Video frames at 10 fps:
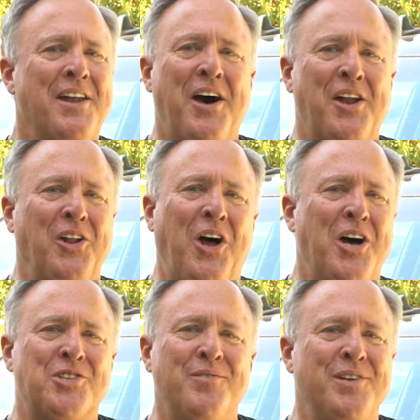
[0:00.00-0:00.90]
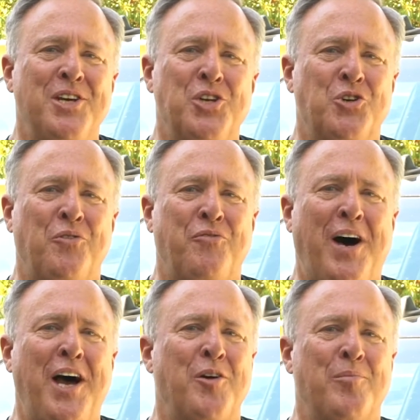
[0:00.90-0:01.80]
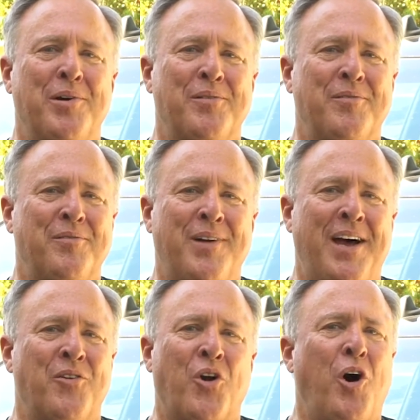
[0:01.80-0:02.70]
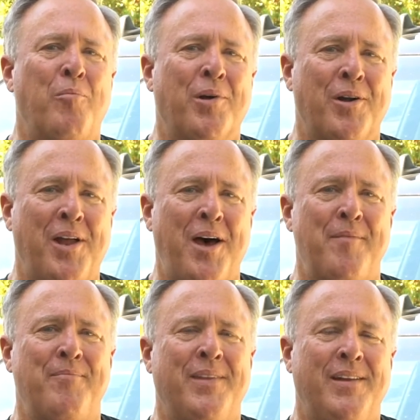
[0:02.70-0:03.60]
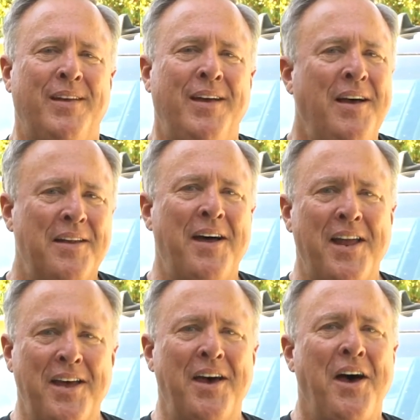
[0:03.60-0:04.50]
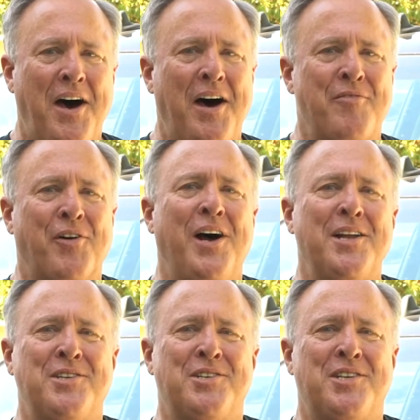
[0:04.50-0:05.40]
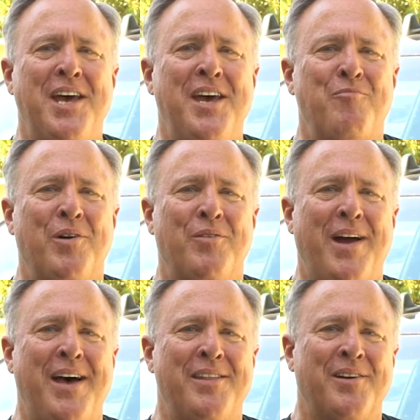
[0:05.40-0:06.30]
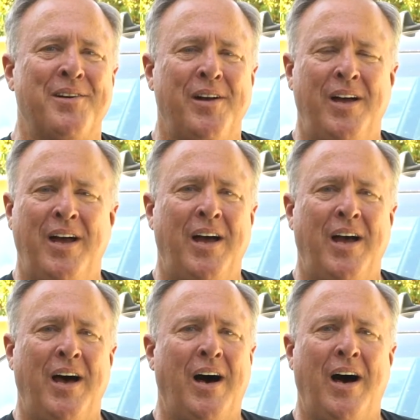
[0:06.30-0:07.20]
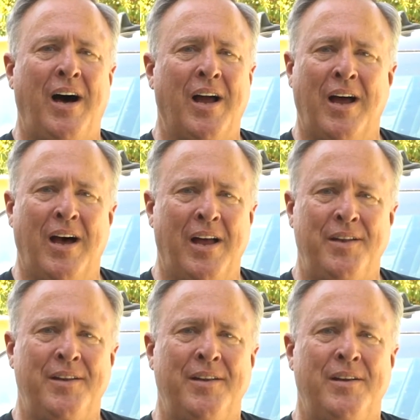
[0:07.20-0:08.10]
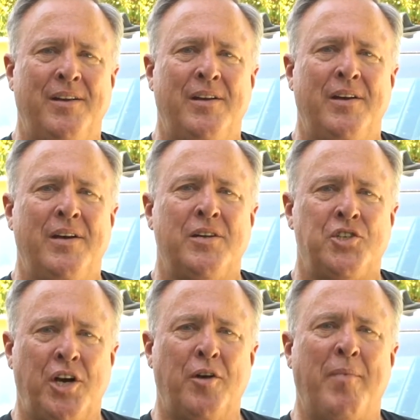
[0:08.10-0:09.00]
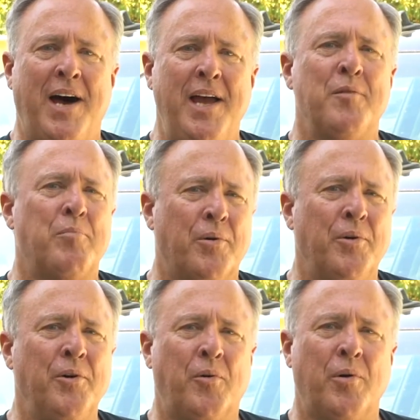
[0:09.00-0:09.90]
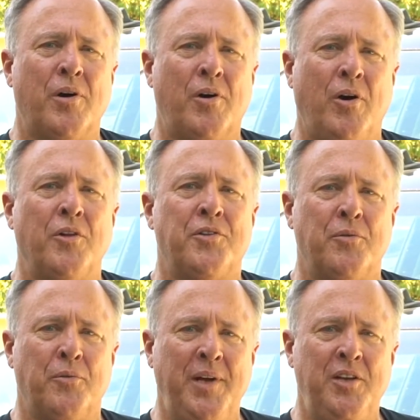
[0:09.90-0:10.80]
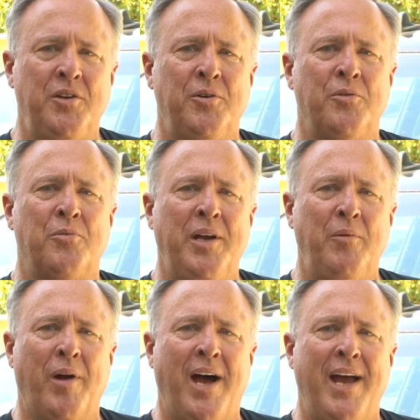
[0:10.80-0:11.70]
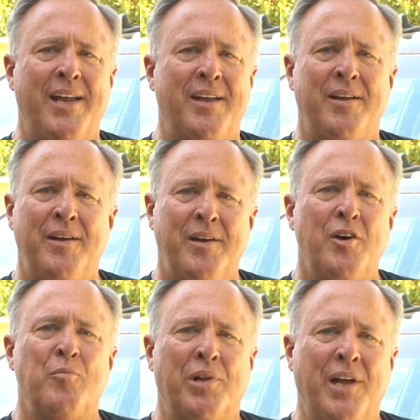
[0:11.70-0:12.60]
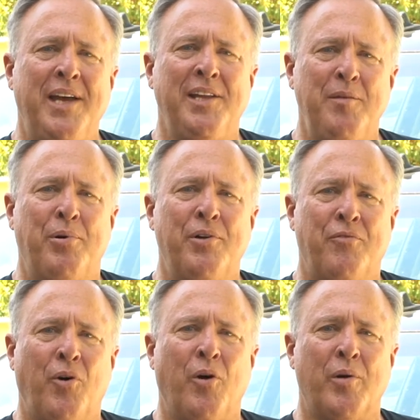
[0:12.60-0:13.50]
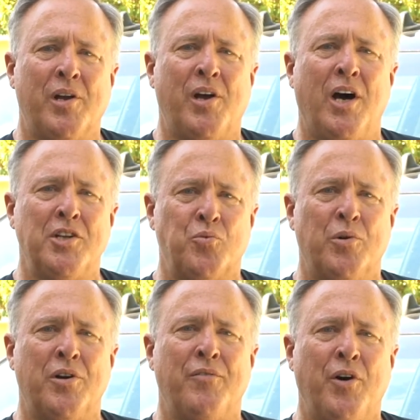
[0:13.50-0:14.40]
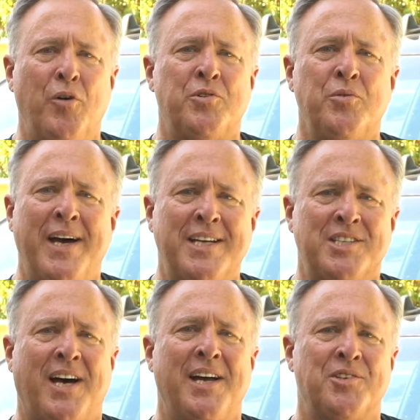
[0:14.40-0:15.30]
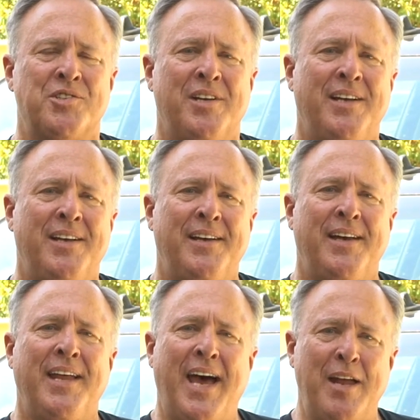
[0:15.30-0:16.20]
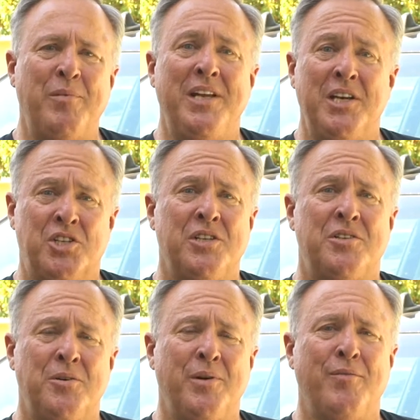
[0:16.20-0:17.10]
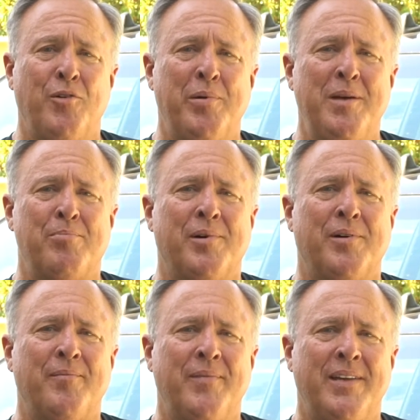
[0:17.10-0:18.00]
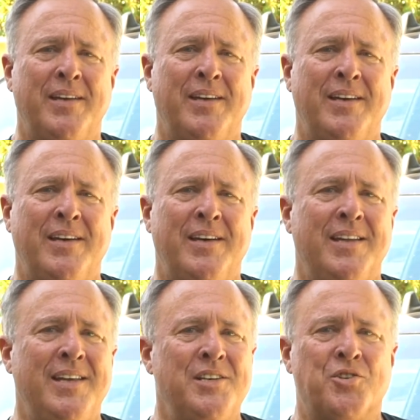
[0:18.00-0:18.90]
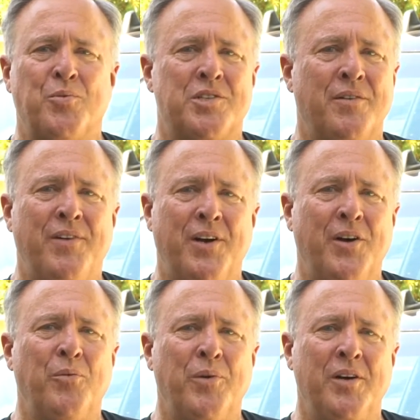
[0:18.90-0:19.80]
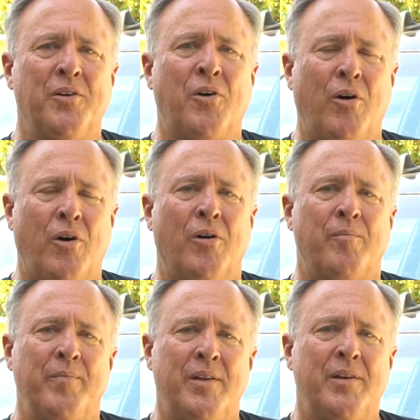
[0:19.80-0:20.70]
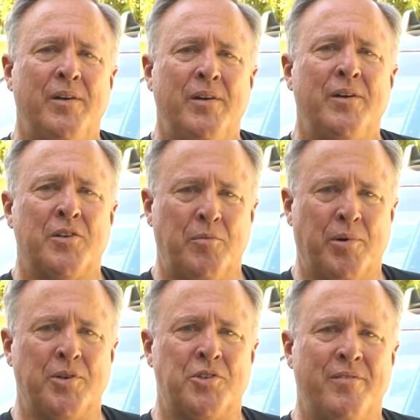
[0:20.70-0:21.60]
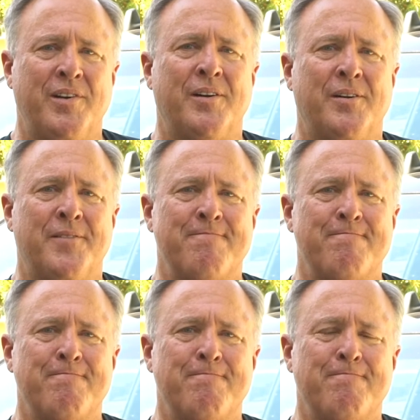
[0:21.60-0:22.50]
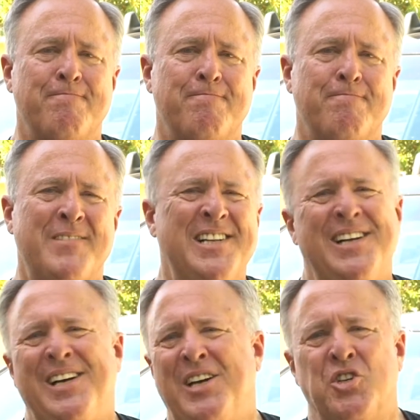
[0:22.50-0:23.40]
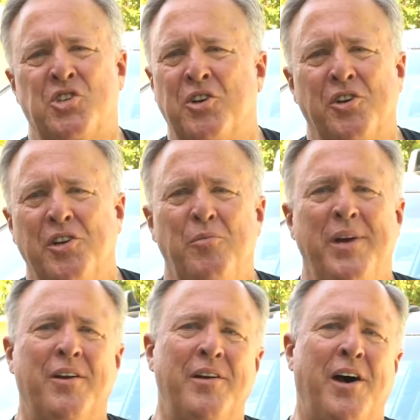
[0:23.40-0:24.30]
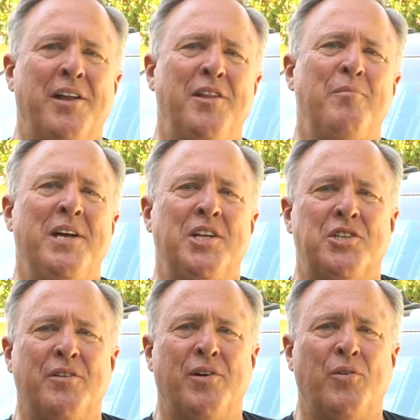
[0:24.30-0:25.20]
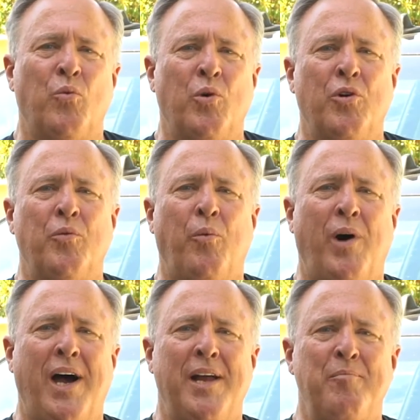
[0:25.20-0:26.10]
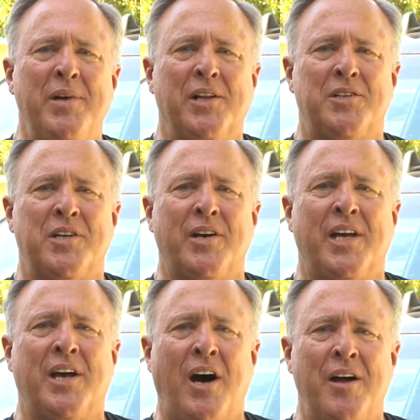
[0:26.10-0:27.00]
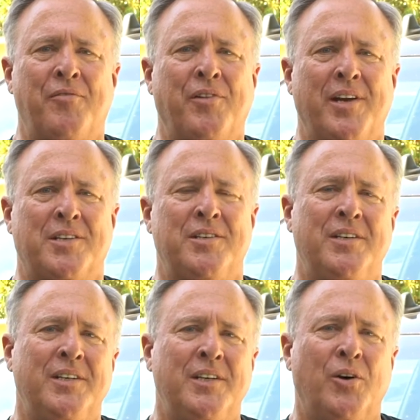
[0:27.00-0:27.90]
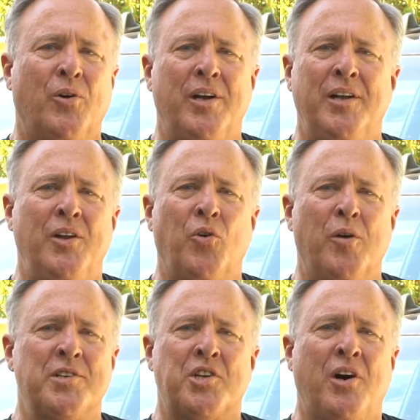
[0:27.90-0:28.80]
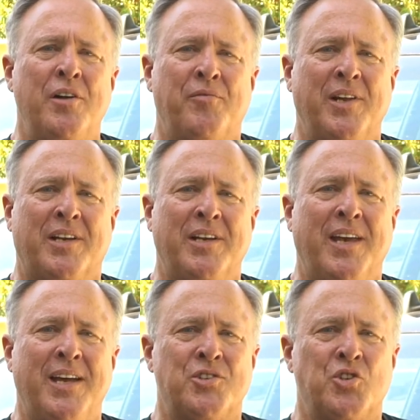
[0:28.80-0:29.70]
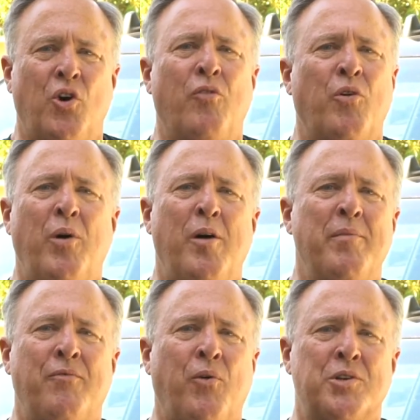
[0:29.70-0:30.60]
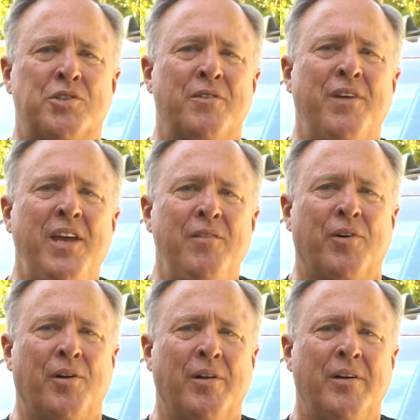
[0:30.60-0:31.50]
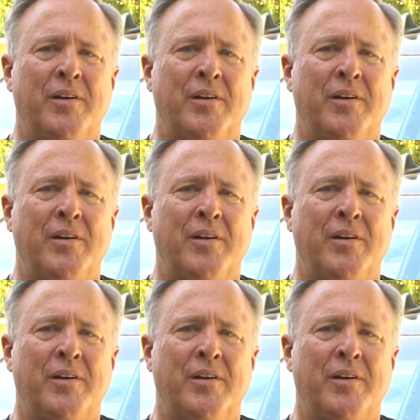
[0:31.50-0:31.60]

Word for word: Not a loss of a digital file, but rather all burned up. Not a, I forgot to say, but rather, all gone. Jeremiah and Baruch were called to redo, rewrite, and plainly put forward God's word of hope to exiles and admonition to evil people. This was a very real call to persevere. Certainly, we are not in the midst of a worldwide military conflict or an enormous conflict against overwhelming forces of evil.